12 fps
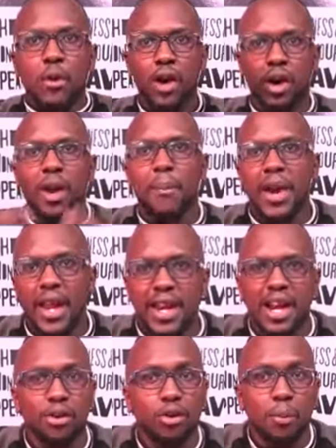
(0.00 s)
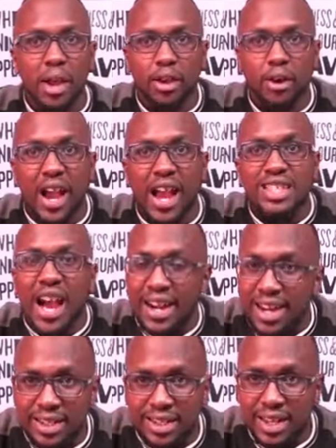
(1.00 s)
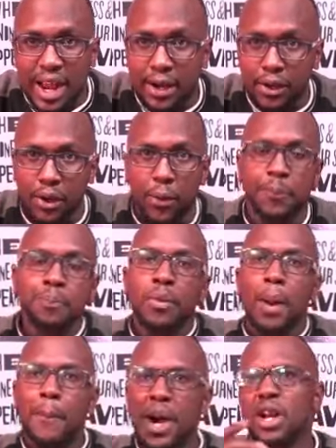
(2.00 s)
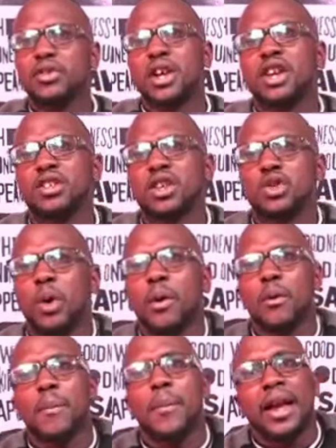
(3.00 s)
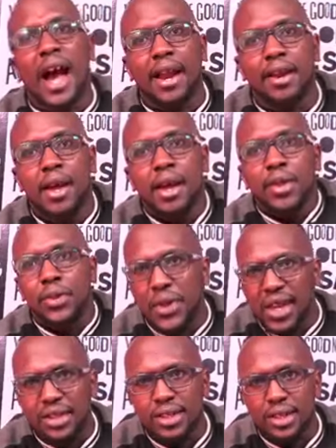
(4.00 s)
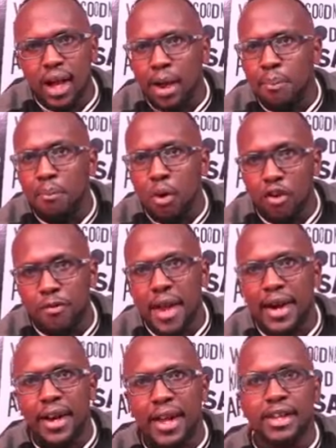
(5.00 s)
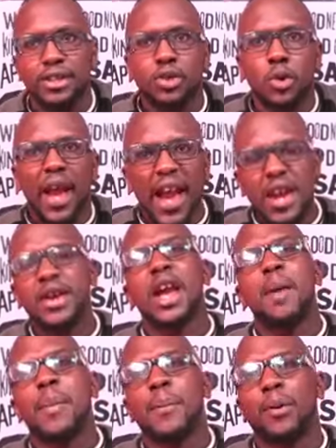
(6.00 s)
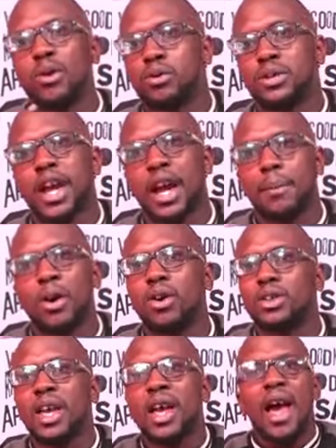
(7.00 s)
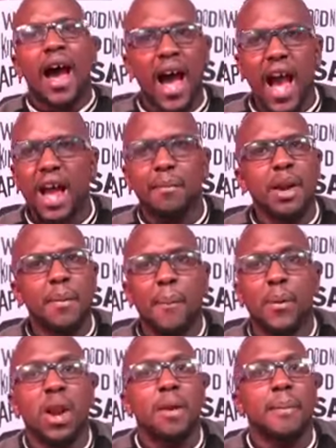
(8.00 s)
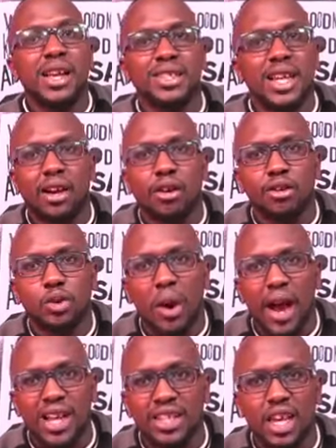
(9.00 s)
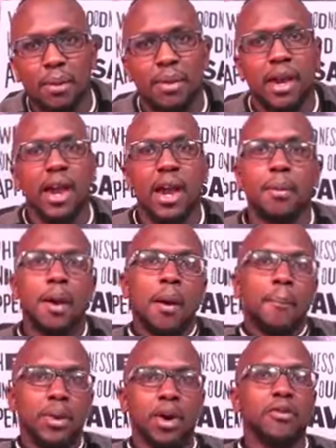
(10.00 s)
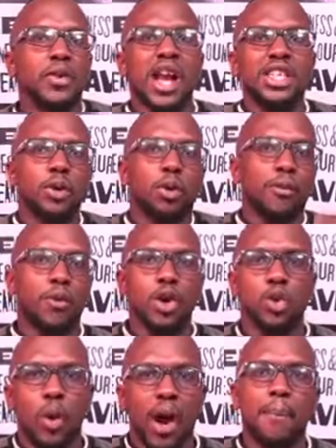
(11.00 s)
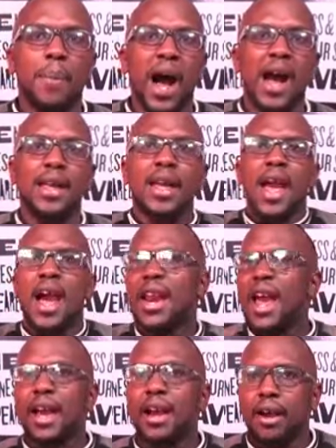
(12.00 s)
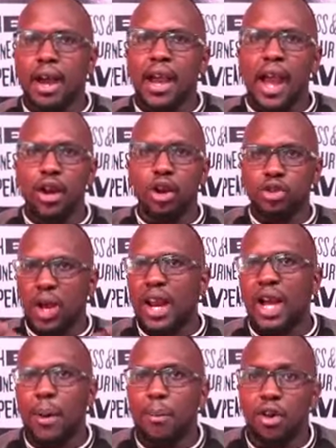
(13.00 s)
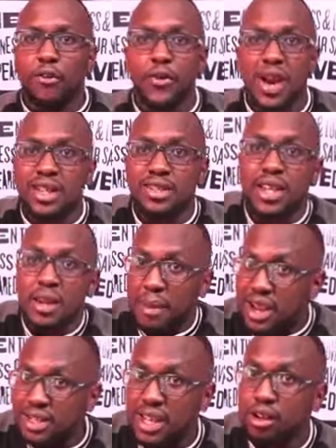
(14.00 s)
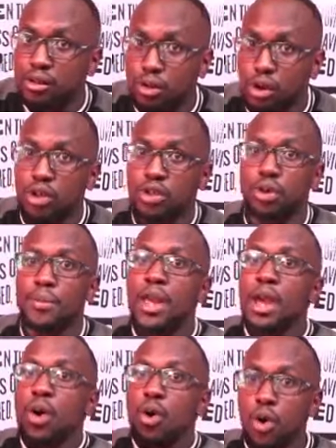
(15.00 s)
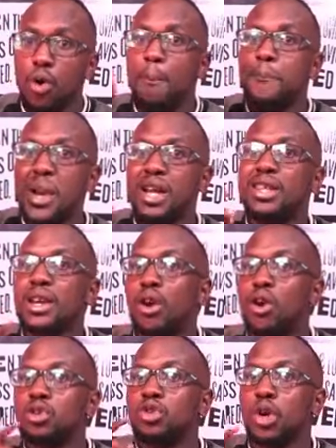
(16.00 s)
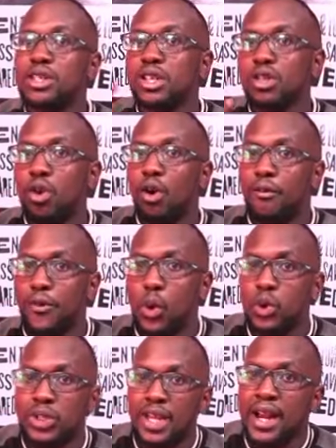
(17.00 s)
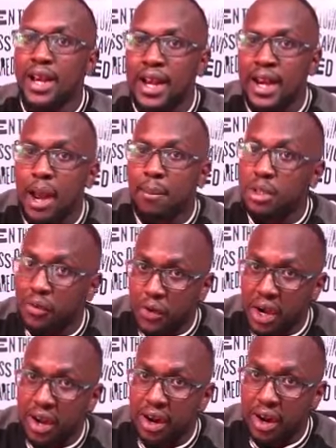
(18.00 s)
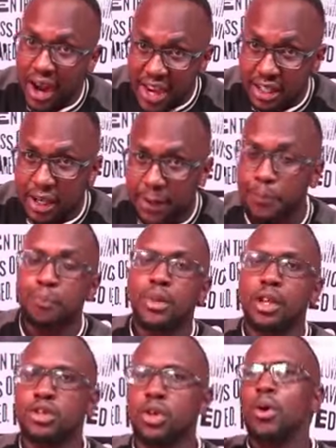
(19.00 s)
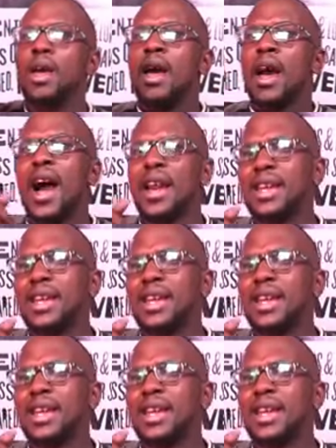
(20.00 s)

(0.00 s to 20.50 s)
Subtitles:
we're going to break it down to make you guys understand. You know, part of the reasons why we began this movement is to educate people on tech, because I had many people in my circles who were asking me, hey, Prof Nyaje, what phone do I buy? And I also had a couple of friends in my circles also who picked the wrong choices of phones and ended up suffering later. So I